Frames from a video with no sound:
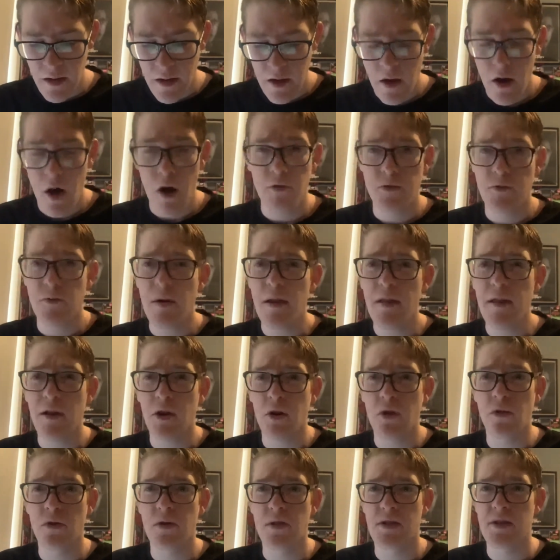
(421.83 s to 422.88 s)
It was really
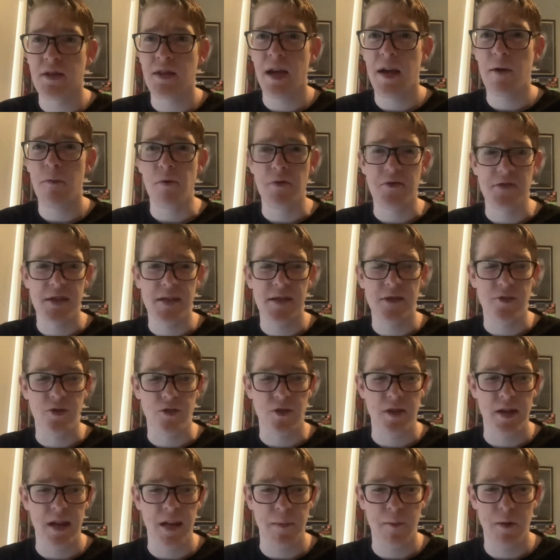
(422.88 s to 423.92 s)
good to see. It wasn't
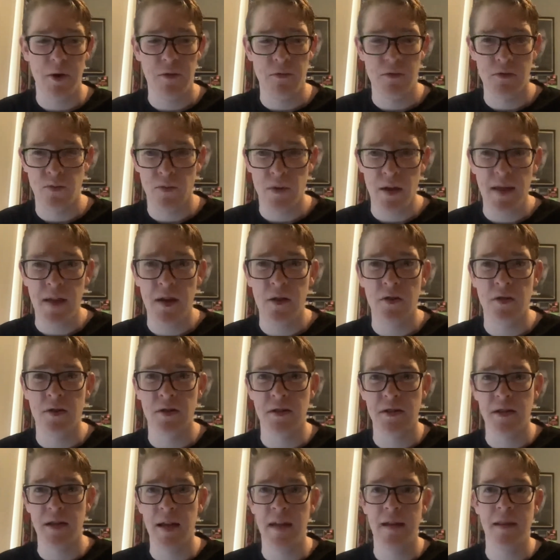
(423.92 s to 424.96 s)
interesting, but it was really good to
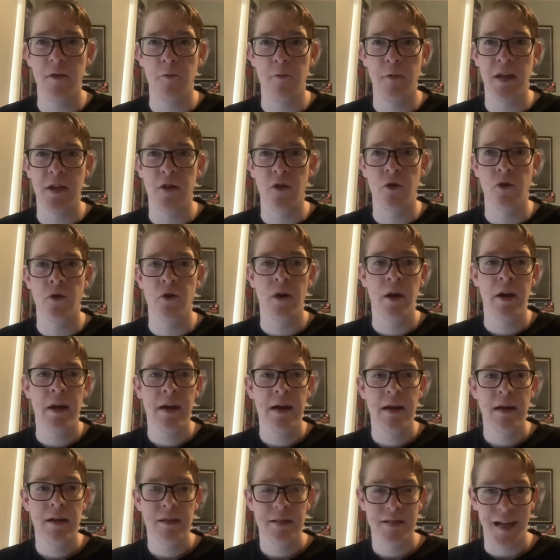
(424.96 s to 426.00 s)
see that we could
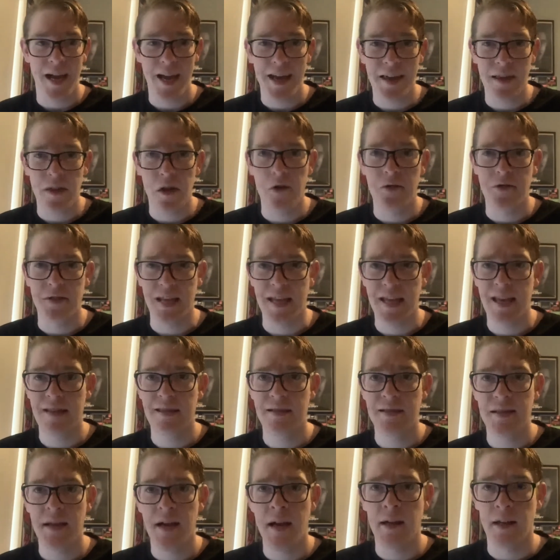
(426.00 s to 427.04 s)
take those
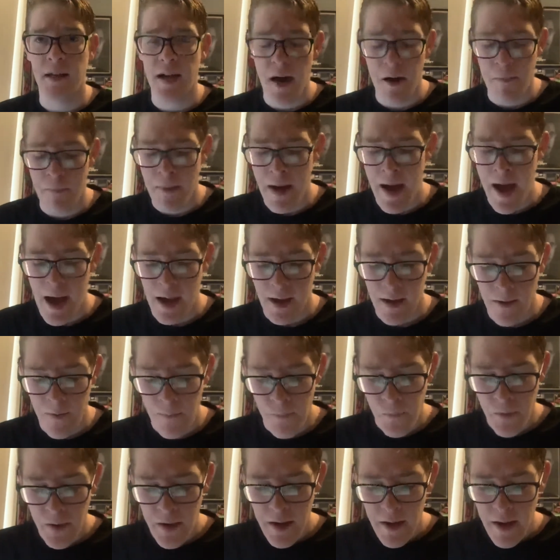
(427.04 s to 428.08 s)
hits and come back.
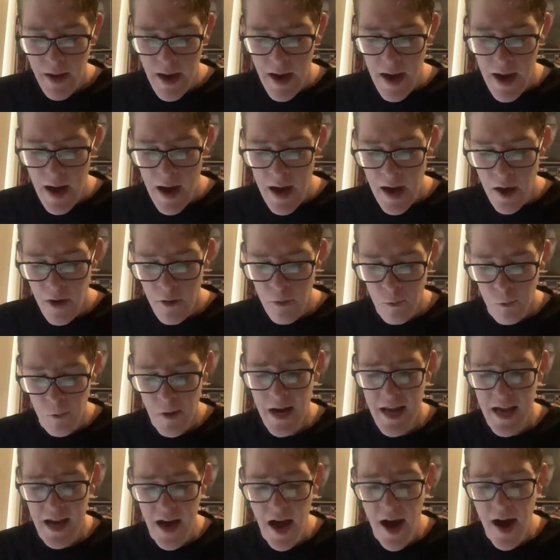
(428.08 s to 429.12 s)

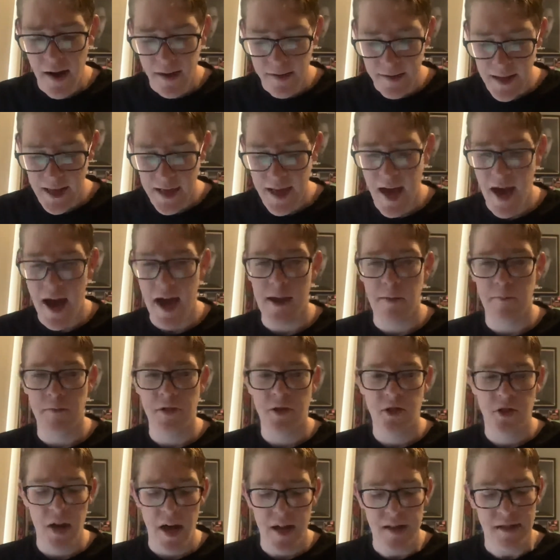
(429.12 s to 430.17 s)
Winning ugly games.
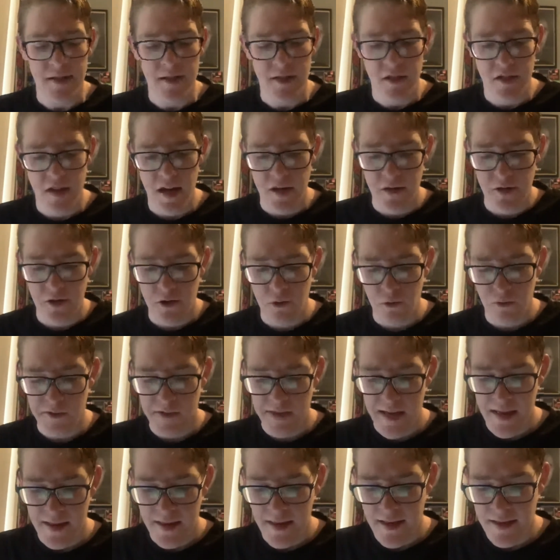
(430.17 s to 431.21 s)
Jason Dunstall
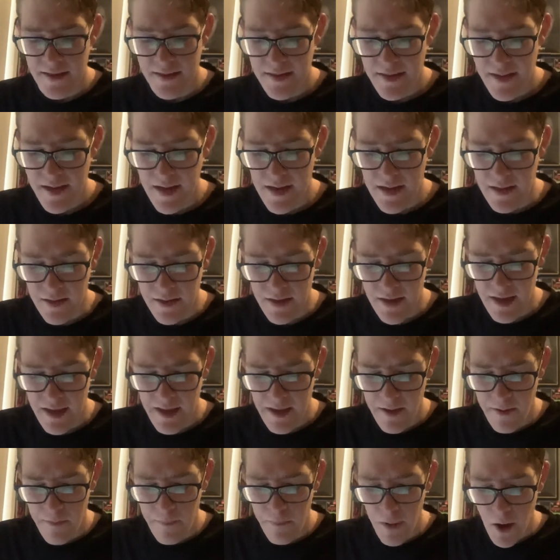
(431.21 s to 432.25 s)
said this in
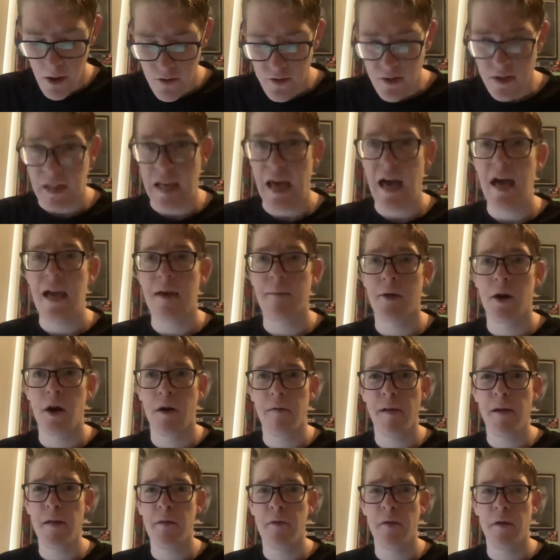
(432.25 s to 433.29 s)
the post-game, and I
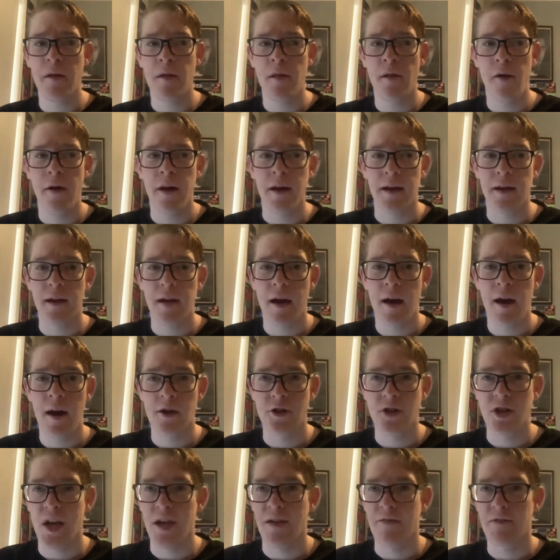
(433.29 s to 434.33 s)
really, really like
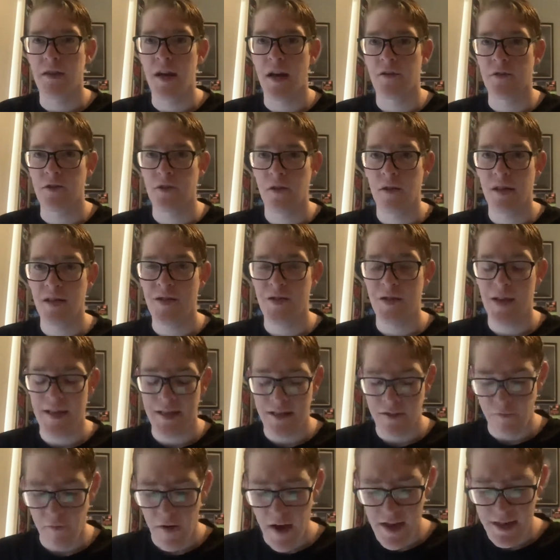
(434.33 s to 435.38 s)
Chief Dunstall.
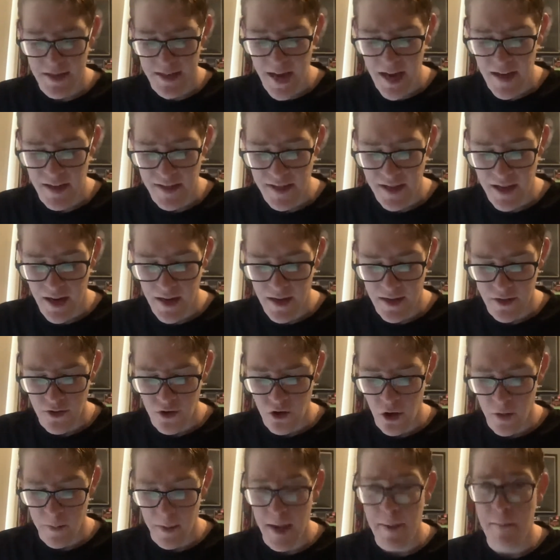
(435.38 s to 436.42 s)
He's fantastic at his
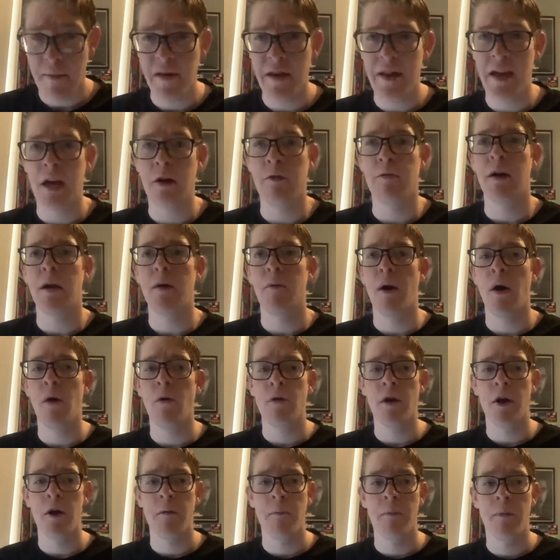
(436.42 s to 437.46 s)
job. Him and Nick
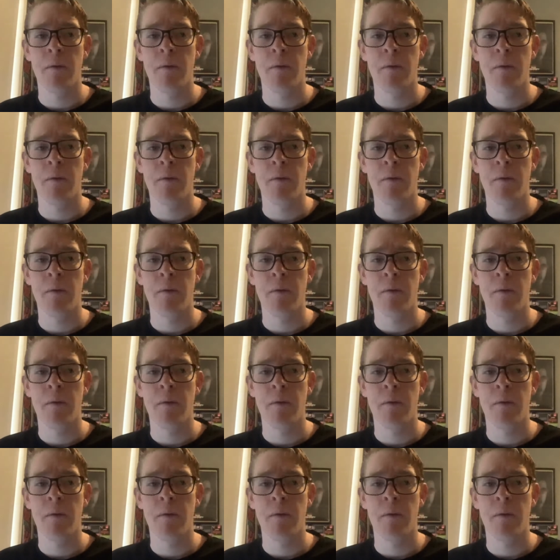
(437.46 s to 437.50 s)
Rewalt are